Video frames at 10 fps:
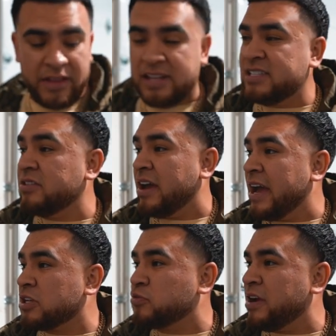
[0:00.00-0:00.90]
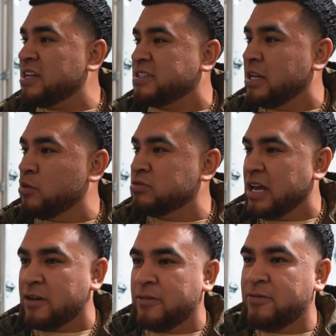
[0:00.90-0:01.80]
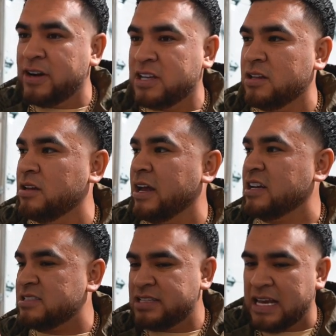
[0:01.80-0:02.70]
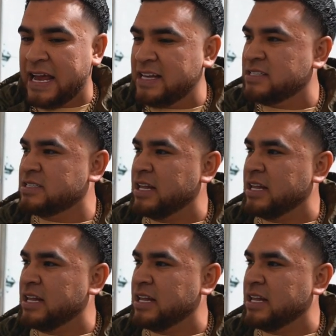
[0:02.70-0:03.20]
It is in the x-rays and it was like a fucking, like a slice.